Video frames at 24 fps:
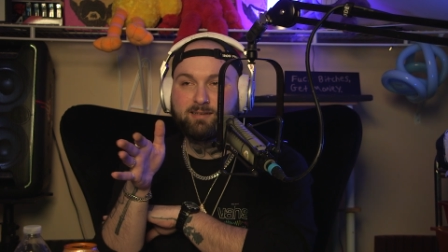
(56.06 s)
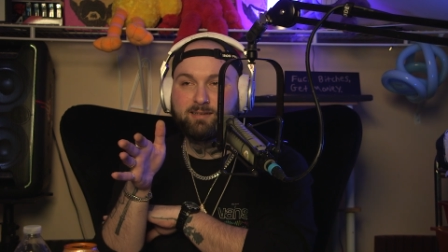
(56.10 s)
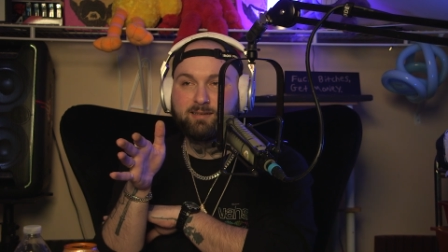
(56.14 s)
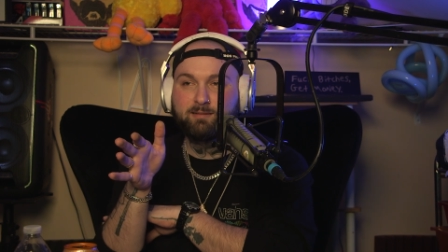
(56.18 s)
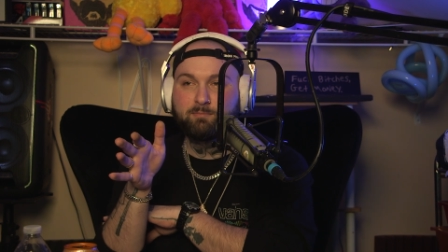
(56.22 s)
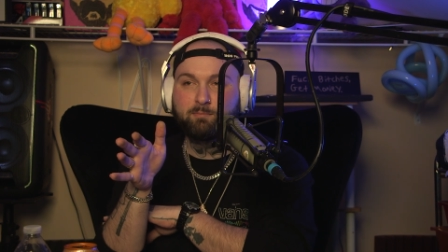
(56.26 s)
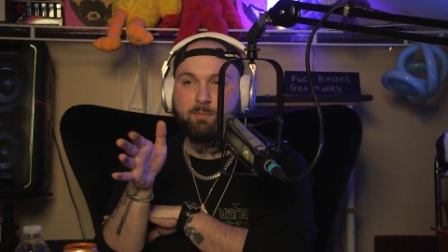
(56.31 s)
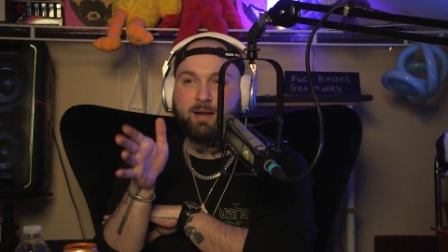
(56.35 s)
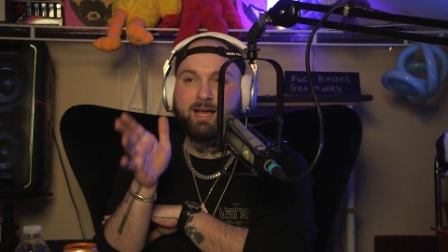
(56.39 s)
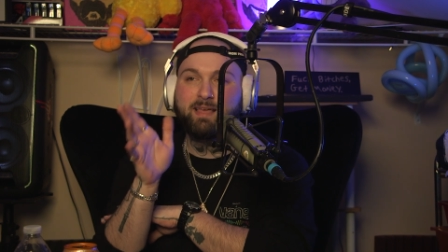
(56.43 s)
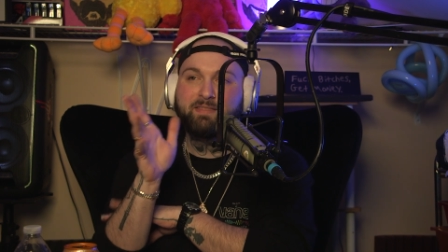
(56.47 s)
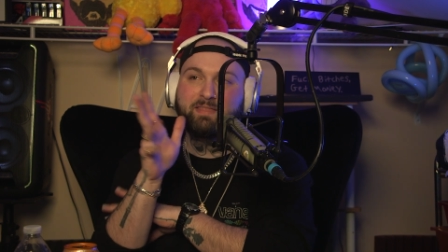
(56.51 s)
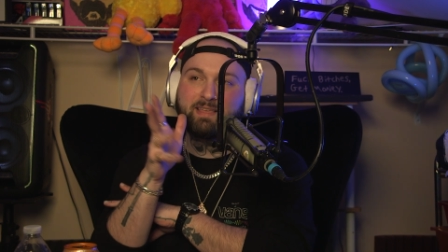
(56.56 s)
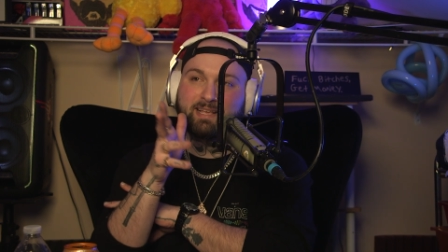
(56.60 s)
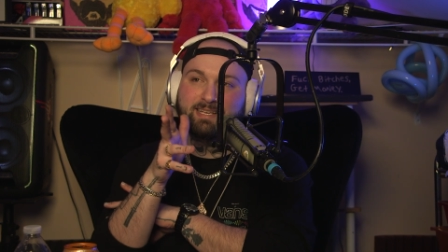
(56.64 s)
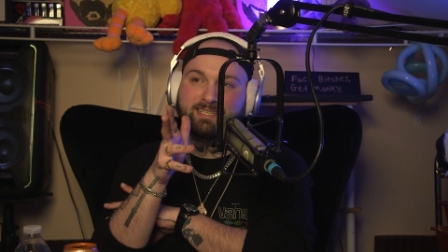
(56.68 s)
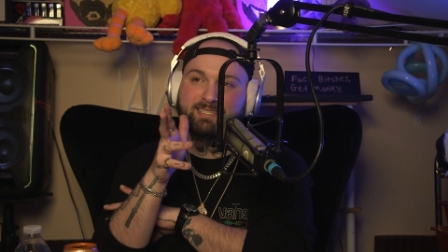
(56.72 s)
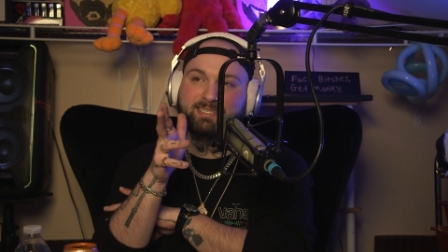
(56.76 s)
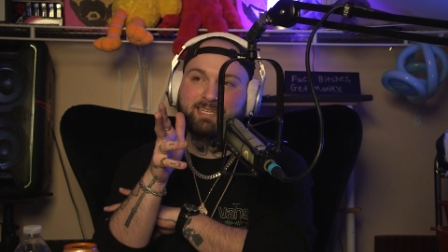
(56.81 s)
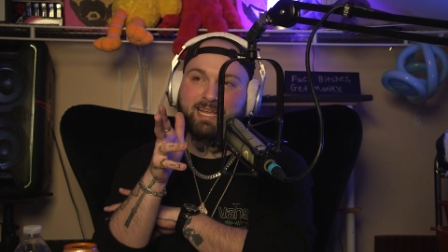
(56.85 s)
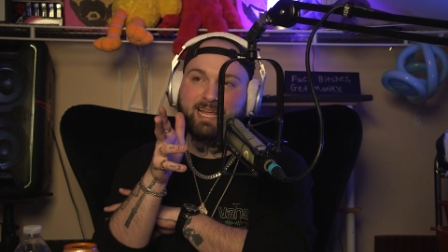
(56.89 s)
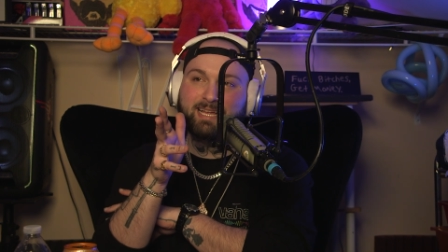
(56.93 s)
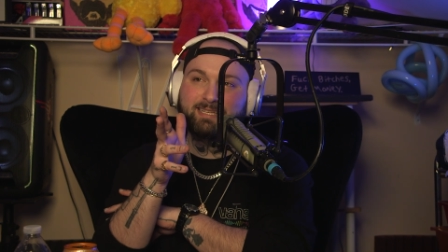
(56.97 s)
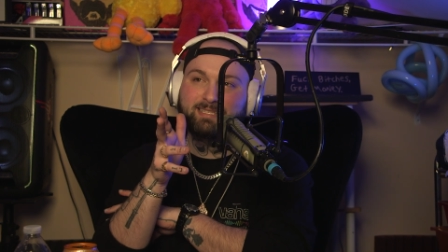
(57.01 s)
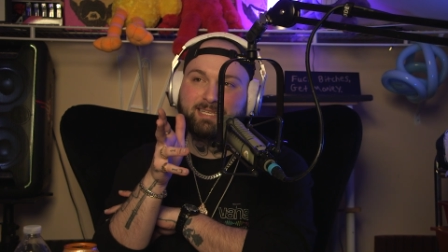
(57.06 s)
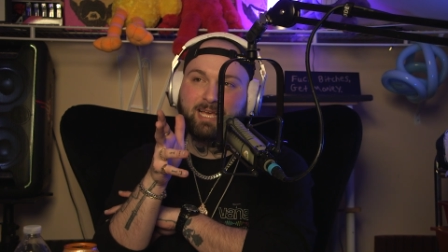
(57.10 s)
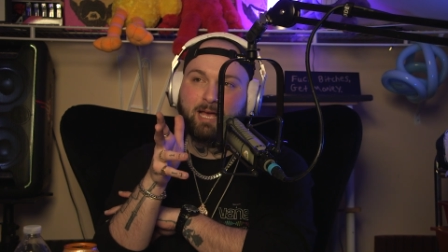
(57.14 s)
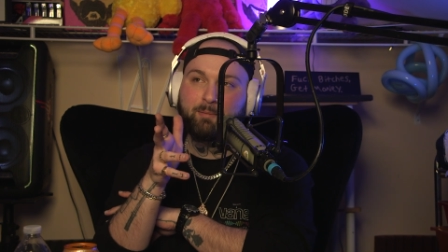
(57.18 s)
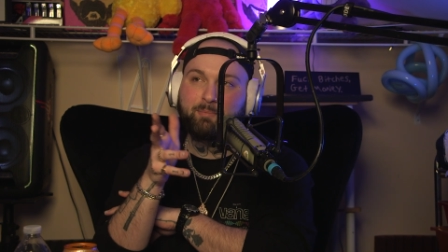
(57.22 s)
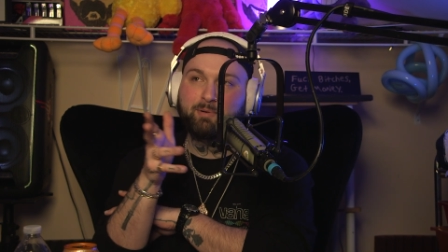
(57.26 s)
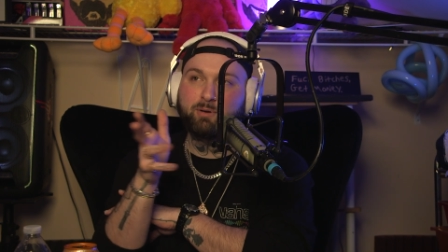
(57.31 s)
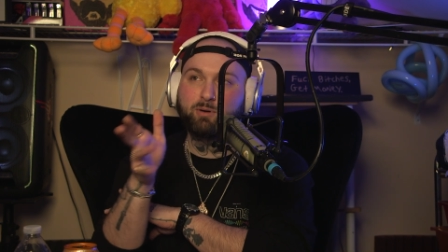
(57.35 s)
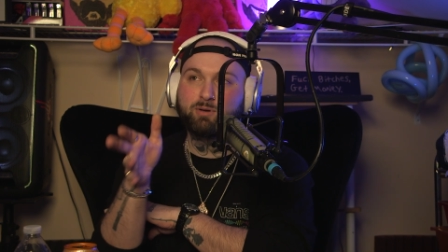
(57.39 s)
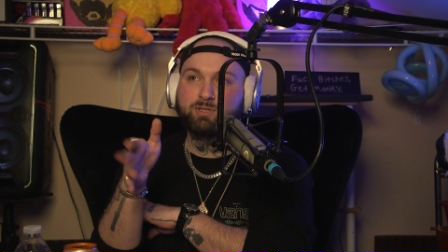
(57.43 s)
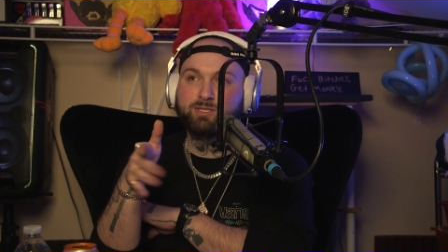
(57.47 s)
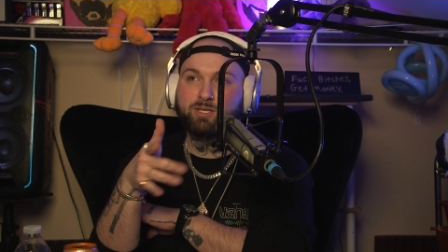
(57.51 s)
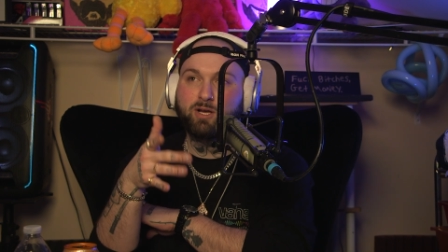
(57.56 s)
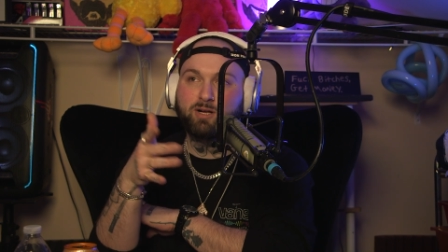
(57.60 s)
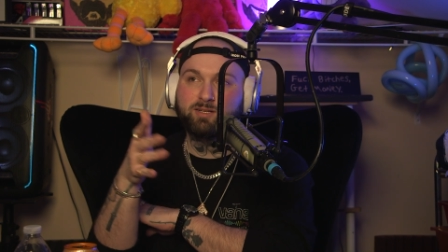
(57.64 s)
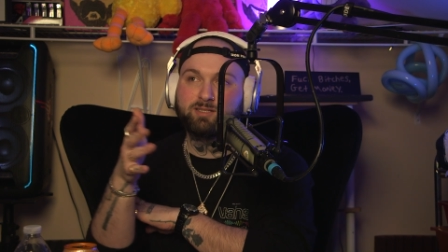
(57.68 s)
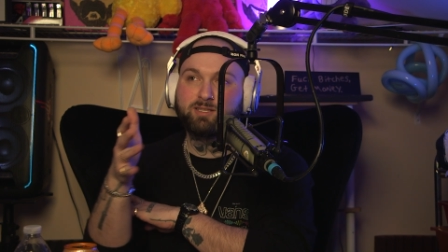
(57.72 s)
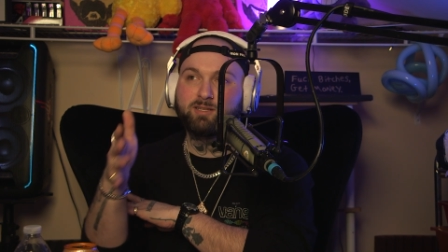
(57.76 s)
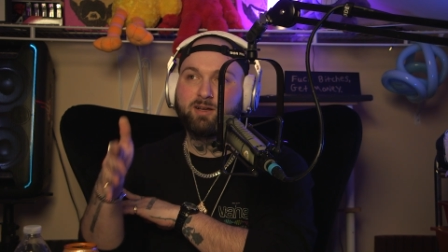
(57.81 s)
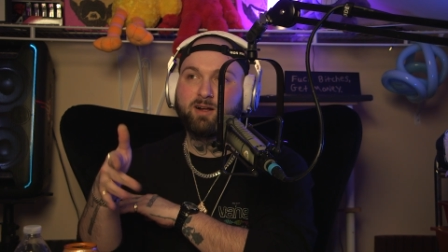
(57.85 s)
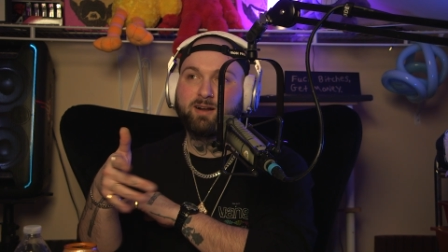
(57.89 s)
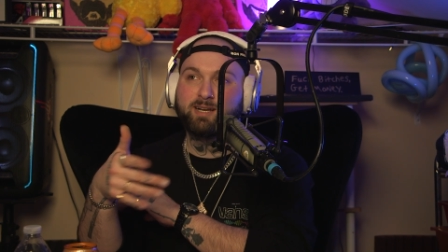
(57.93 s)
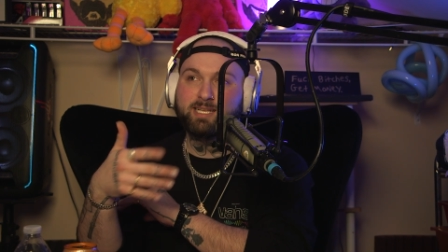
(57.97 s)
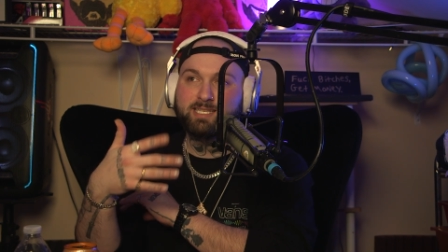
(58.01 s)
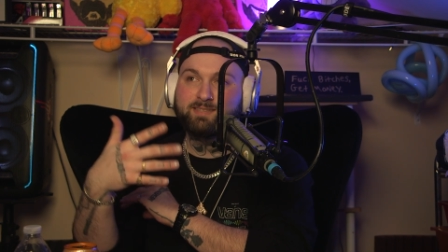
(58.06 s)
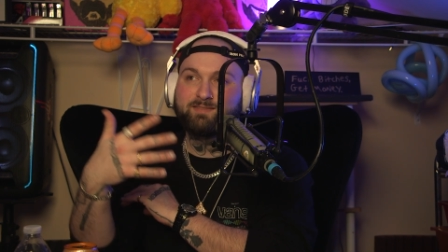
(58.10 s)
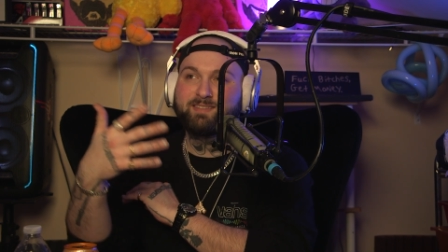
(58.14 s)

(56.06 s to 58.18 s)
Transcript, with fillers: my thing is stay on topic or talk to the audience.